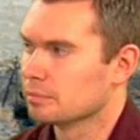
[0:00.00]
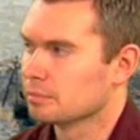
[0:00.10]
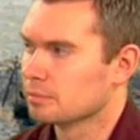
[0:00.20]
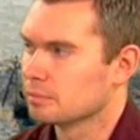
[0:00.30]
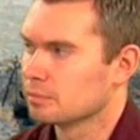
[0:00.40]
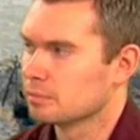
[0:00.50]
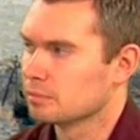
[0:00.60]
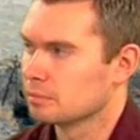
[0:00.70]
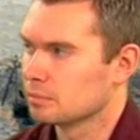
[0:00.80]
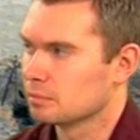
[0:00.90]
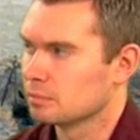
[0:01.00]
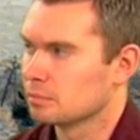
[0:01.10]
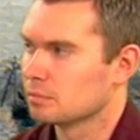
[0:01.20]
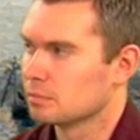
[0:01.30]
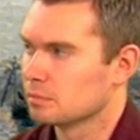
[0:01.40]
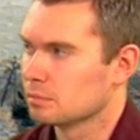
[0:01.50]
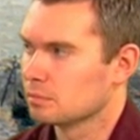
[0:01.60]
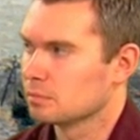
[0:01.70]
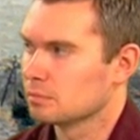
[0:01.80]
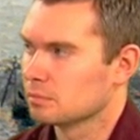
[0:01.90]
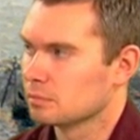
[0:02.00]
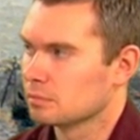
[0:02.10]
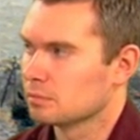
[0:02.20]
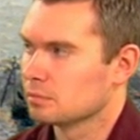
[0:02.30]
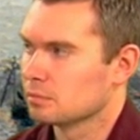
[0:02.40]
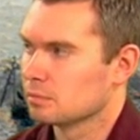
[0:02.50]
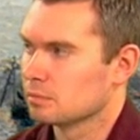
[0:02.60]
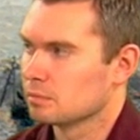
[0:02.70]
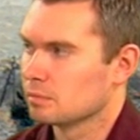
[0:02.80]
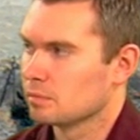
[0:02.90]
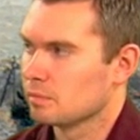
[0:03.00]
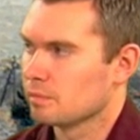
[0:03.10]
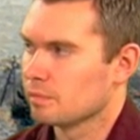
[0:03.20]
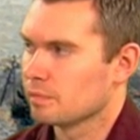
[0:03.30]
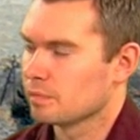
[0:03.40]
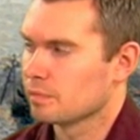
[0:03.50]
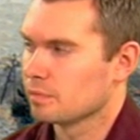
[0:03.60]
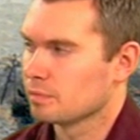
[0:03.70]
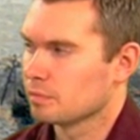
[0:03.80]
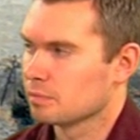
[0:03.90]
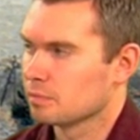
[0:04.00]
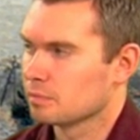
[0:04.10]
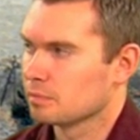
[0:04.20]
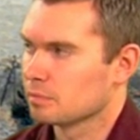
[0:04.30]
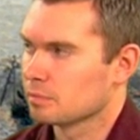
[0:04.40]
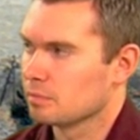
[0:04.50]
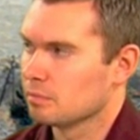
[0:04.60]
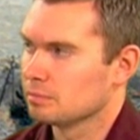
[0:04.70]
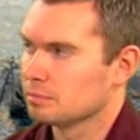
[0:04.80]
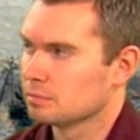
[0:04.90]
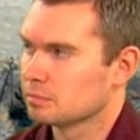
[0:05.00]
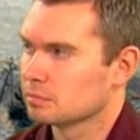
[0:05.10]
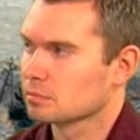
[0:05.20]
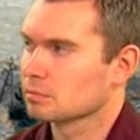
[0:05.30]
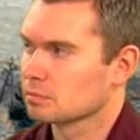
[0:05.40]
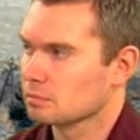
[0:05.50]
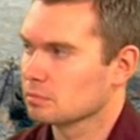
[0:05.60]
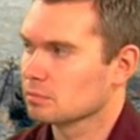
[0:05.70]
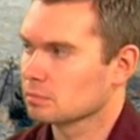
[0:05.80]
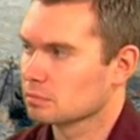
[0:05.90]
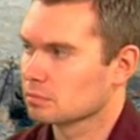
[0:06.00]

The person shown says nothing.